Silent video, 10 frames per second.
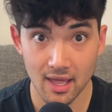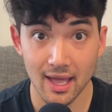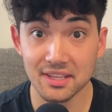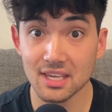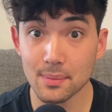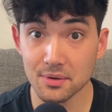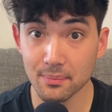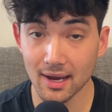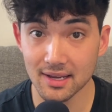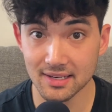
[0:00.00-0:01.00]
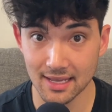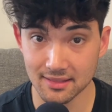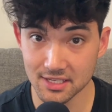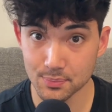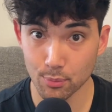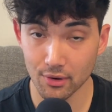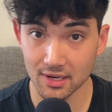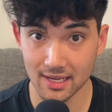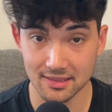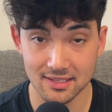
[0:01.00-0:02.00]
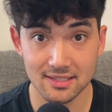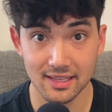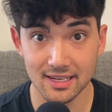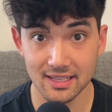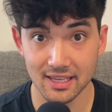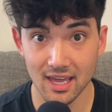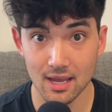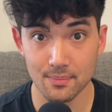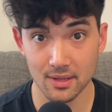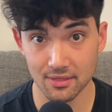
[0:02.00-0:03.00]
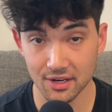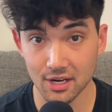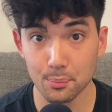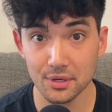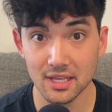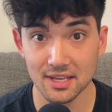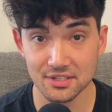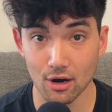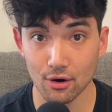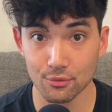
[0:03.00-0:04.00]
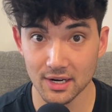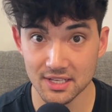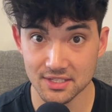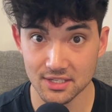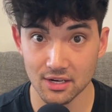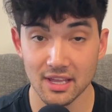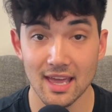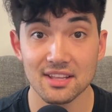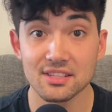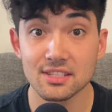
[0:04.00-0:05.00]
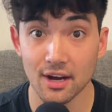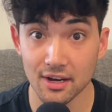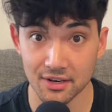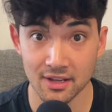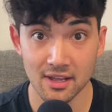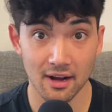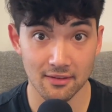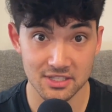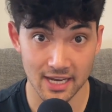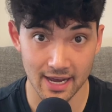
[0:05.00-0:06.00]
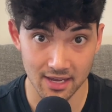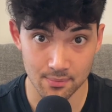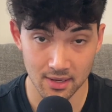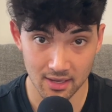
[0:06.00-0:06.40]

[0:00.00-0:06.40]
And keep in mind, at this point, at this late in the game, the company has already sunk a ton of time